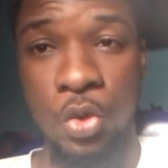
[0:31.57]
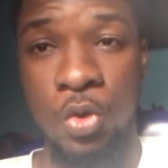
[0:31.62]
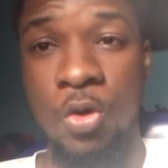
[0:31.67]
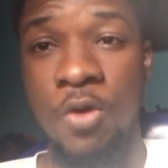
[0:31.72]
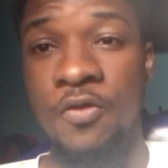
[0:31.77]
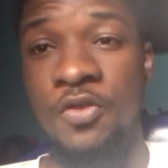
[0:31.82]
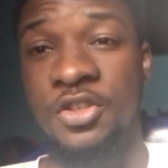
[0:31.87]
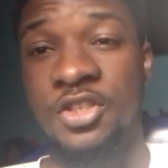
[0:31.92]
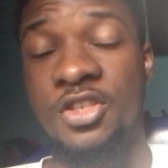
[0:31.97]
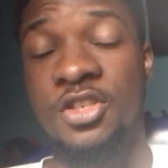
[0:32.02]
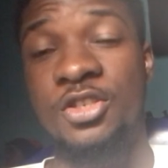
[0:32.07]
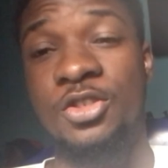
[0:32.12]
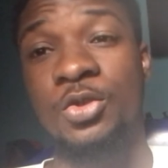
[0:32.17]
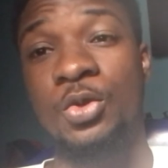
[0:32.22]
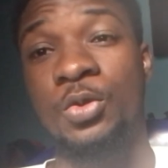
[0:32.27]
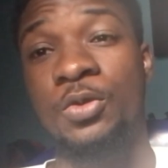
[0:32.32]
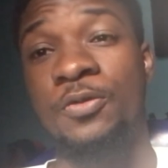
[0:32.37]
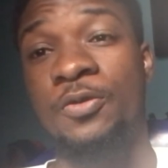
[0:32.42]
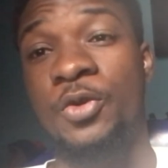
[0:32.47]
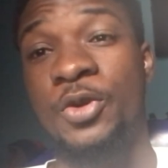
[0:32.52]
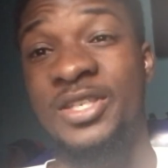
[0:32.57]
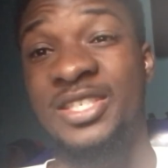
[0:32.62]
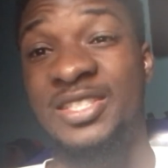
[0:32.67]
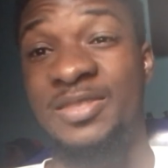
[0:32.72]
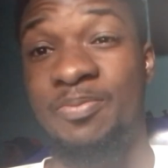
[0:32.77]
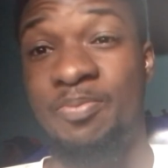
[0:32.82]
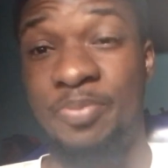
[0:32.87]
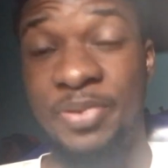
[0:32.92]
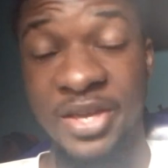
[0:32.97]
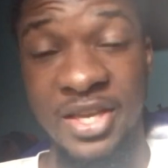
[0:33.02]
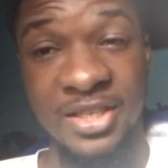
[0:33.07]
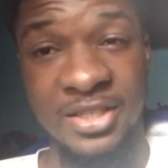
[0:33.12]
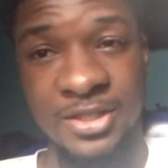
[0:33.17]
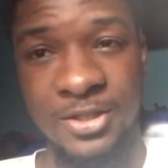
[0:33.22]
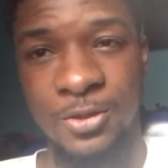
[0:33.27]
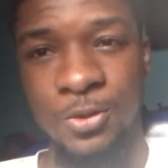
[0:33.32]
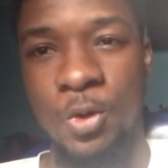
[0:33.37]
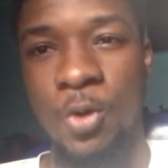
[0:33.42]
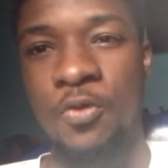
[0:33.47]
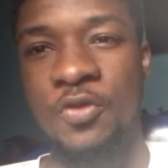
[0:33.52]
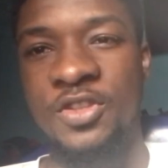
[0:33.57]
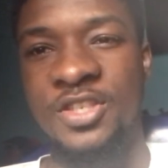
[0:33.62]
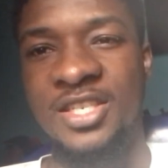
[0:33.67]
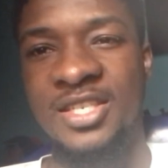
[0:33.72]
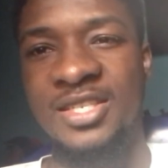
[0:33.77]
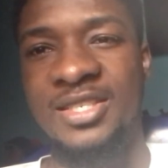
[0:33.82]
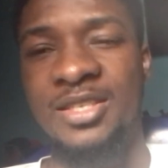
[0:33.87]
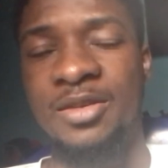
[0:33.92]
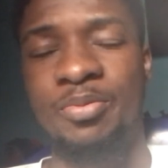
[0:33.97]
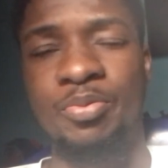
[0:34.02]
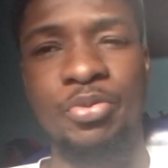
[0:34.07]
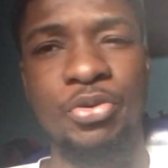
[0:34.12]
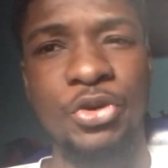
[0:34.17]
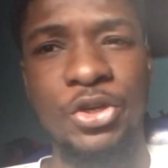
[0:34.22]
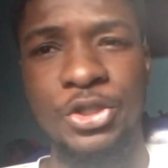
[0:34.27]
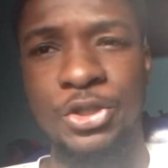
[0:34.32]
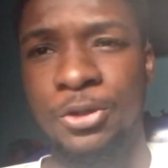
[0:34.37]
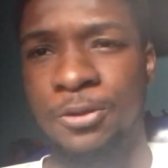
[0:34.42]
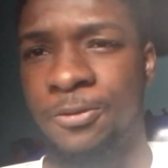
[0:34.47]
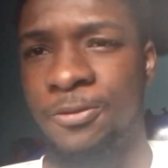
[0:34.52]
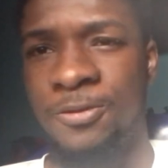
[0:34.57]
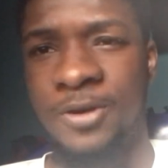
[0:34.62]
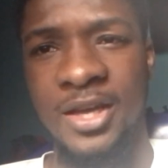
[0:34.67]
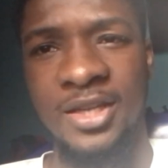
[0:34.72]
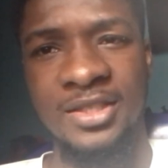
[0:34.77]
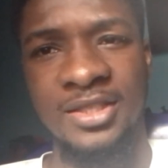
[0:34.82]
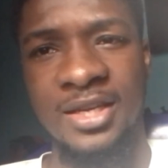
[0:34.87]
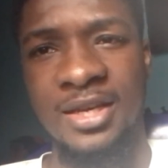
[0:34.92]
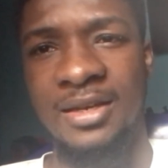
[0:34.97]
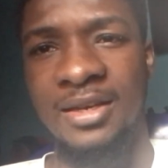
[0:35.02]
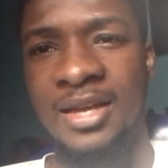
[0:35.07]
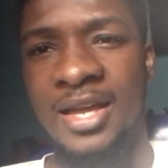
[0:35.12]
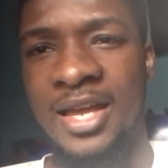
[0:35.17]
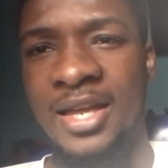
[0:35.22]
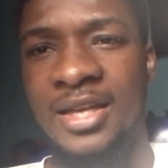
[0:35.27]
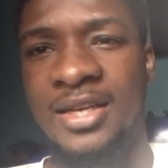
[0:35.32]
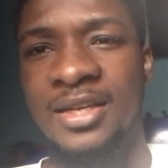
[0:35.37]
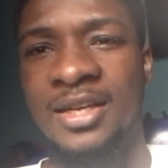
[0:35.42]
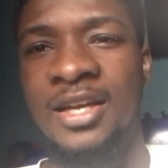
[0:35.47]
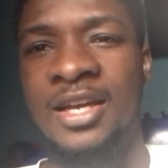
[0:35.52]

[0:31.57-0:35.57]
Covington is known for his pace. Covington is a pressure fighter. Like,